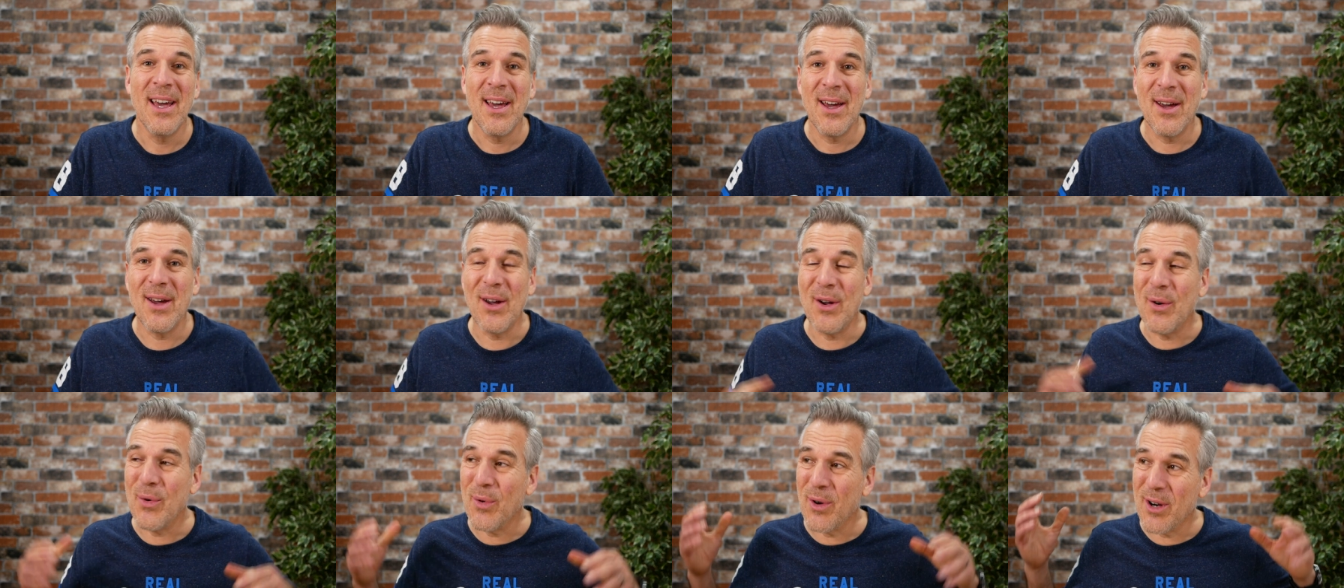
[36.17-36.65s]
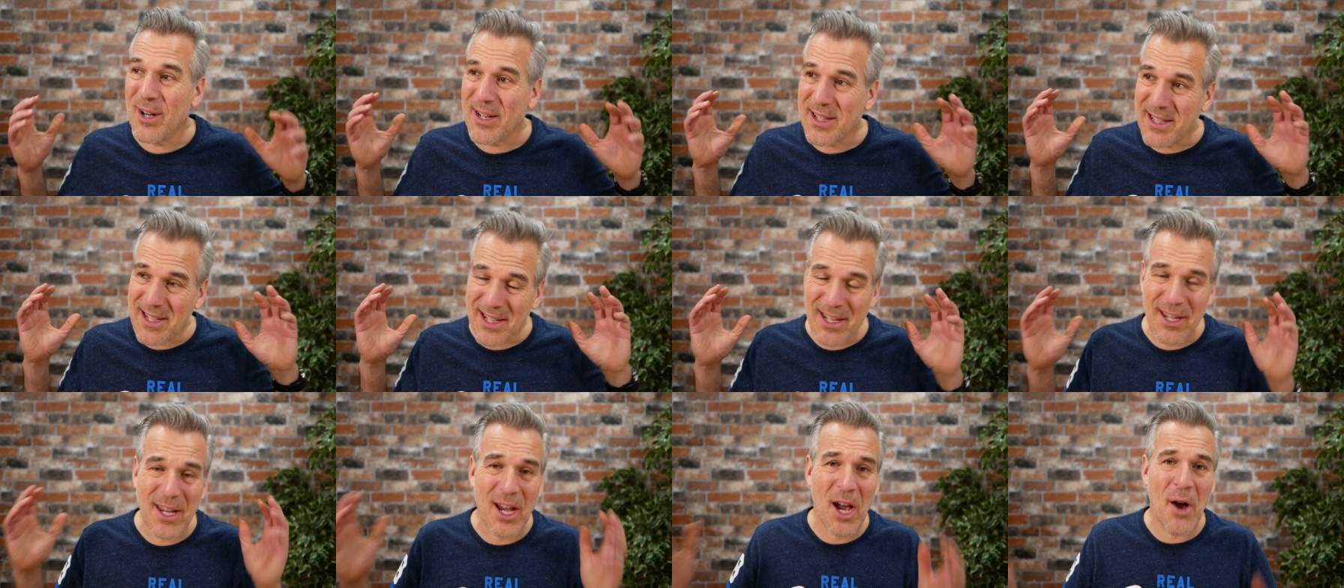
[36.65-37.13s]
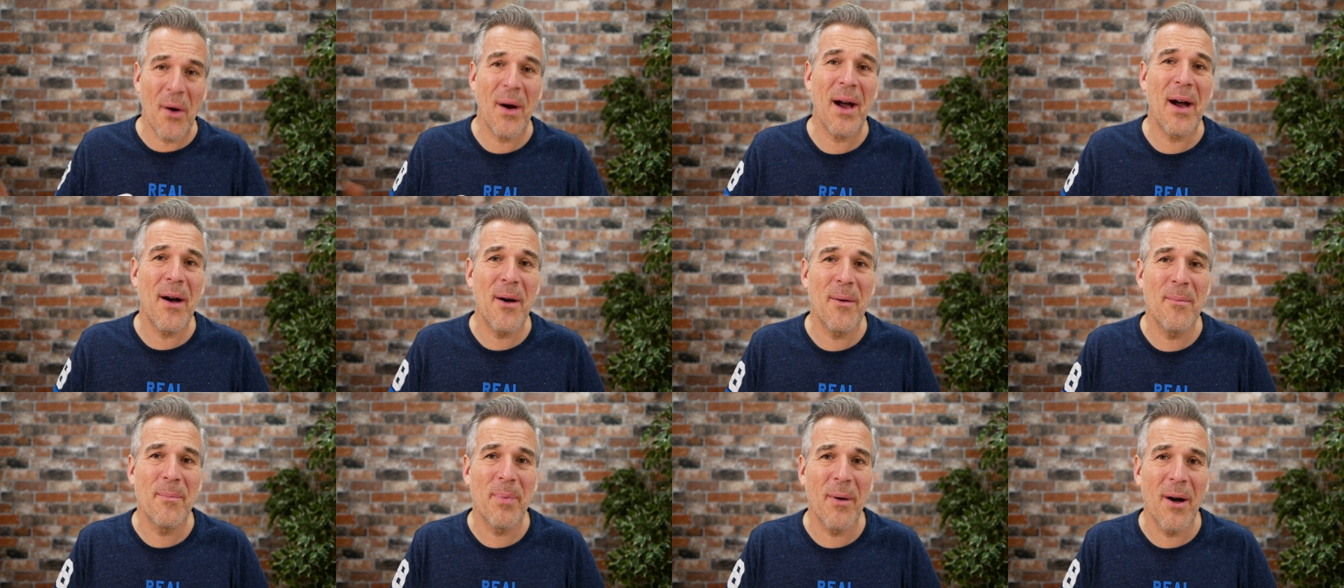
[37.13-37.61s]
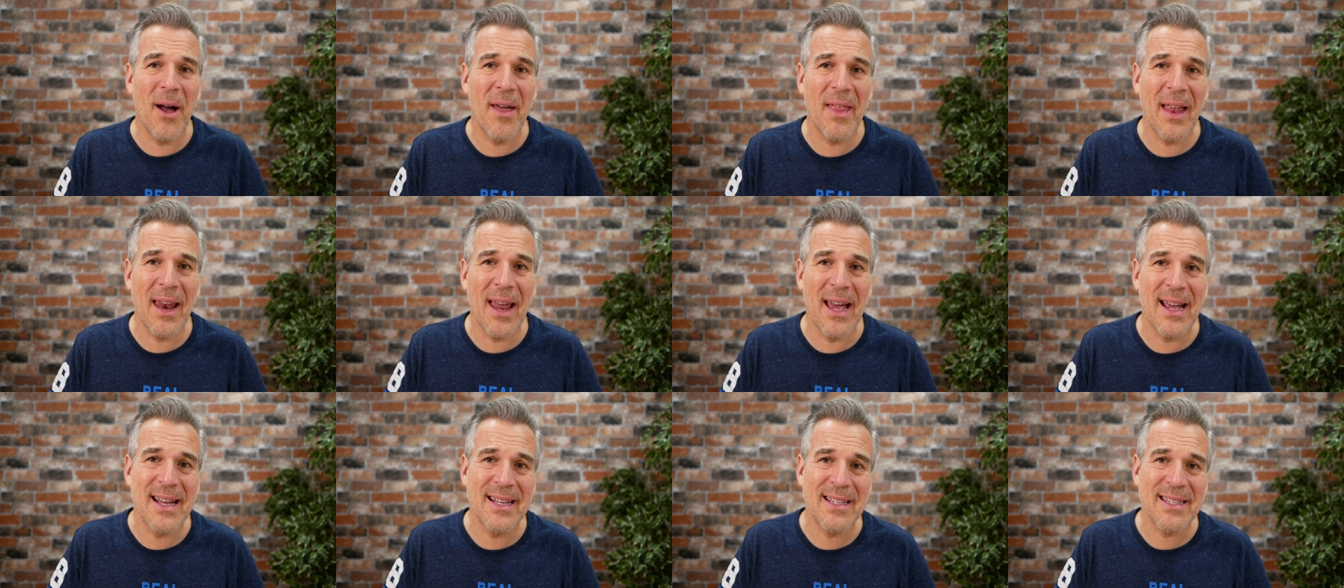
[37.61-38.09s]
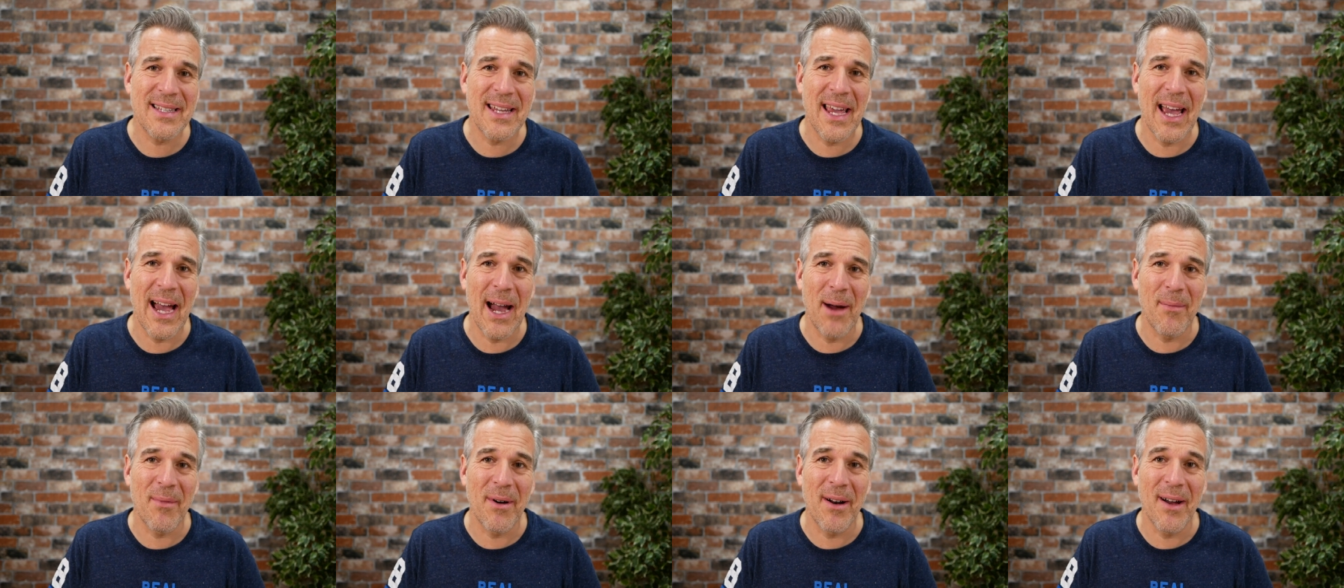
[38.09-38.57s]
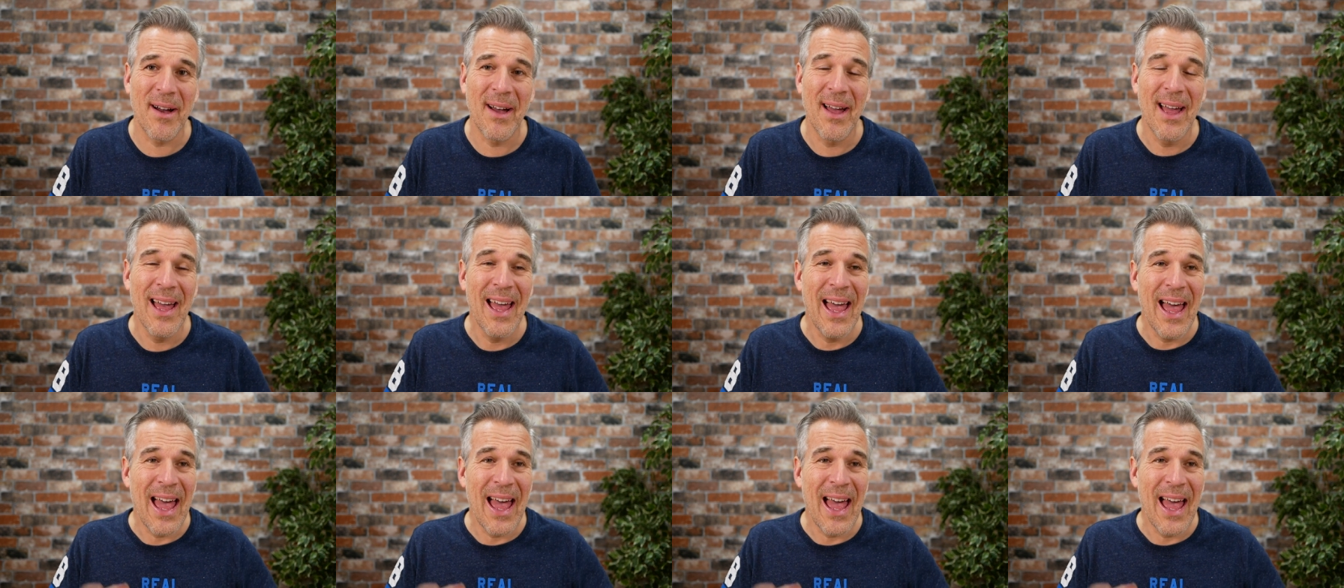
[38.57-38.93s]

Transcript: who would go out and buy the latest camera,